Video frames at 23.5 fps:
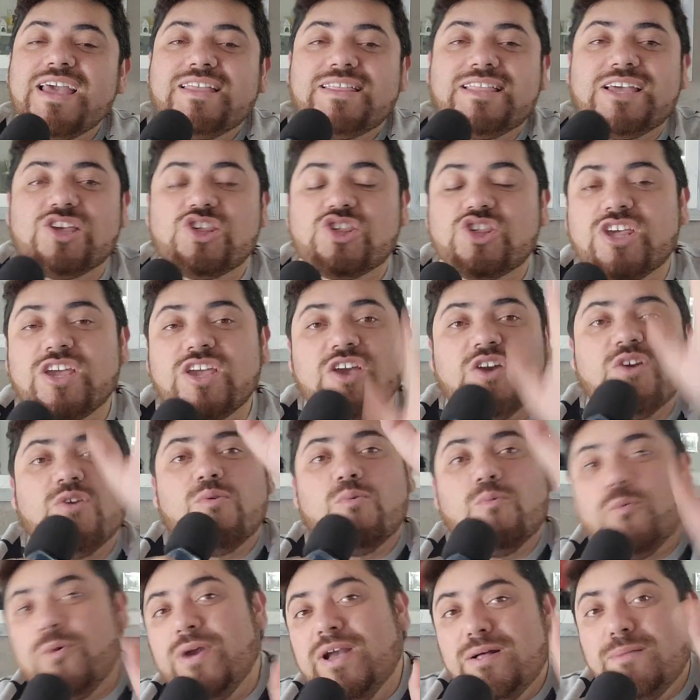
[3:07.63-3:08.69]
that she
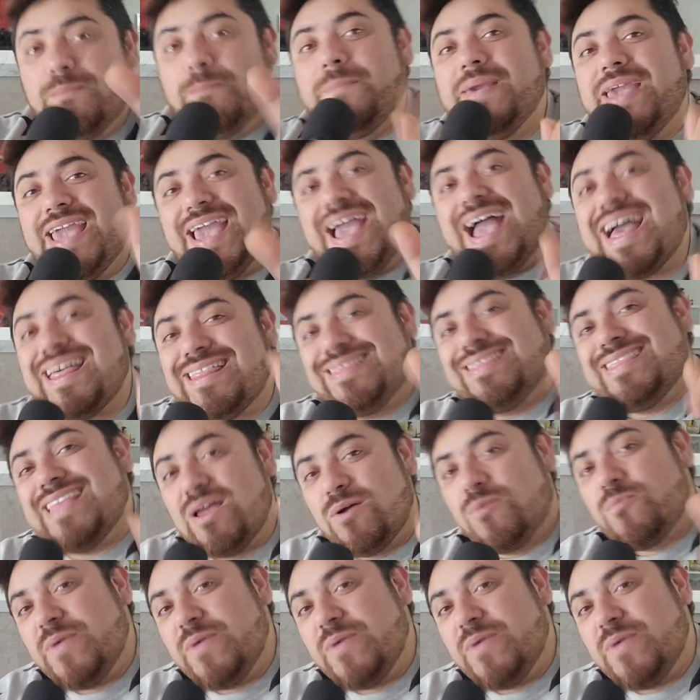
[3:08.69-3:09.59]
will be at the